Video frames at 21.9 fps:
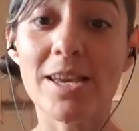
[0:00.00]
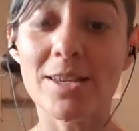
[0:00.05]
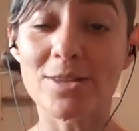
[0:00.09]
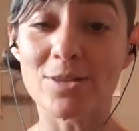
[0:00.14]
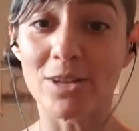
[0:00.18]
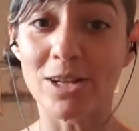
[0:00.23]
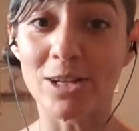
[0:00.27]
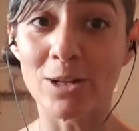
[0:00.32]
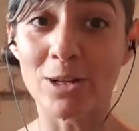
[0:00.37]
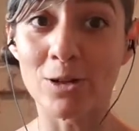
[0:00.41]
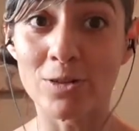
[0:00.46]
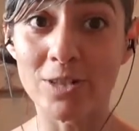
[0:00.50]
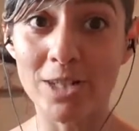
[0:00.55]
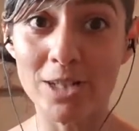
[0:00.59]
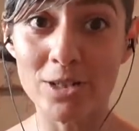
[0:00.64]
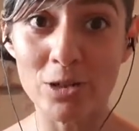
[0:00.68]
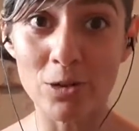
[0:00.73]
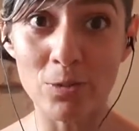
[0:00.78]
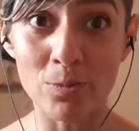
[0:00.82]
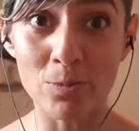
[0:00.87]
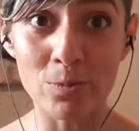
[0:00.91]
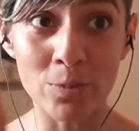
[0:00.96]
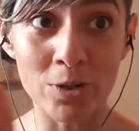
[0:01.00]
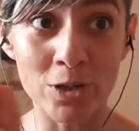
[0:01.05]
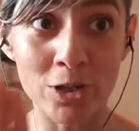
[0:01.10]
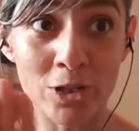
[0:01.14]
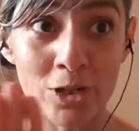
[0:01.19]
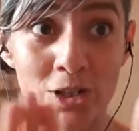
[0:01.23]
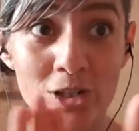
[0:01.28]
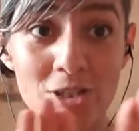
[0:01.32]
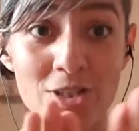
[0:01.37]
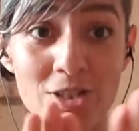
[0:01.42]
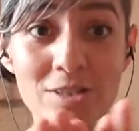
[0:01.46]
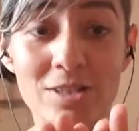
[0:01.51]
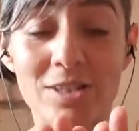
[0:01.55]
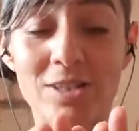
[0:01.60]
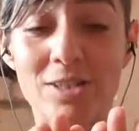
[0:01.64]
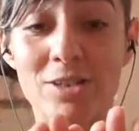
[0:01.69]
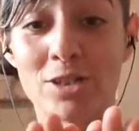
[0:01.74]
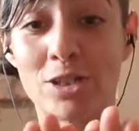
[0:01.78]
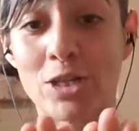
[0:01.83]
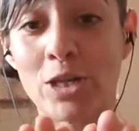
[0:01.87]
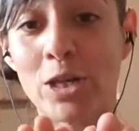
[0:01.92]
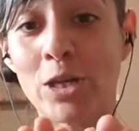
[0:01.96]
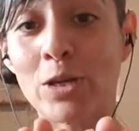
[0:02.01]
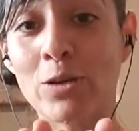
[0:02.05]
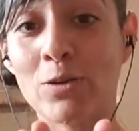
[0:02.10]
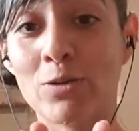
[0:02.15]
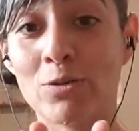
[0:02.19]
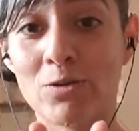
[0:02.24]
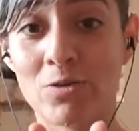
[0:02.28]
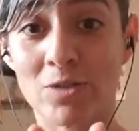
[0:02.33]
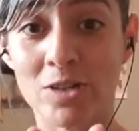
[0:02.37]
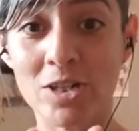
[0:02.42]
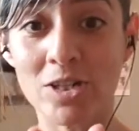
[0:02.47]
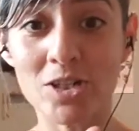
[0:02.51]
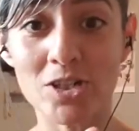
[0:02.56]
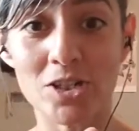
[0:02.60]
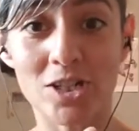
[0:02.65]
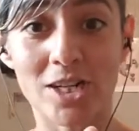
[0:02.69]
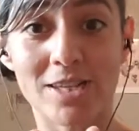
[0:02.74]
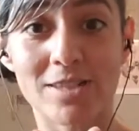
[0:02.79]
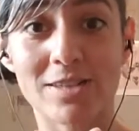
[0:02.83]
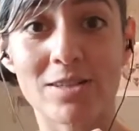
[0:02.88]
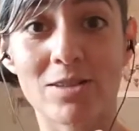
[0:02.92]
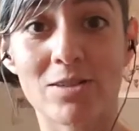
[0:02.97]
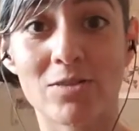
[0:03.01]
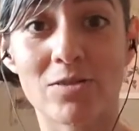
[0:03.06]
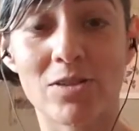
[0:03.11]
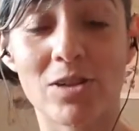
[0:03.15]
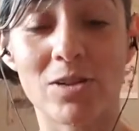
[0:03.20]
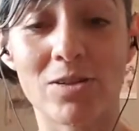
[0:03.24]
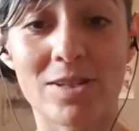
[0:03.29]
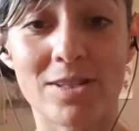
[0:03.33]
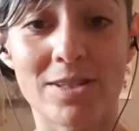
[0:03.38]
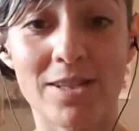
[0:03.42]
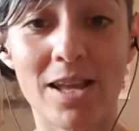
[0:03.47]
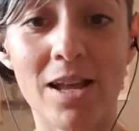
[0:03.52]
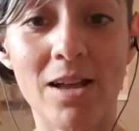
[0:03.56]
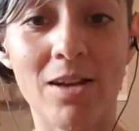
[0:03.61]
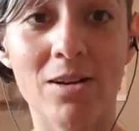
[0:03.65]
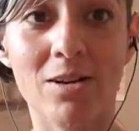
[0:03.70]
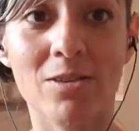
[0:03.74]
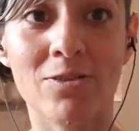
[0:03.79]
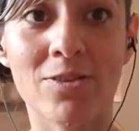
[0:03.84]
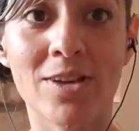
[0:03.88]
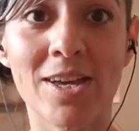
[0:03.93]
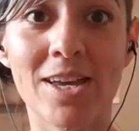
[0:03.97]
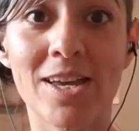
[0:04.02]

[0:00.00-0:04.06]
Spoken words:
So in order to merge these two versions of yourself,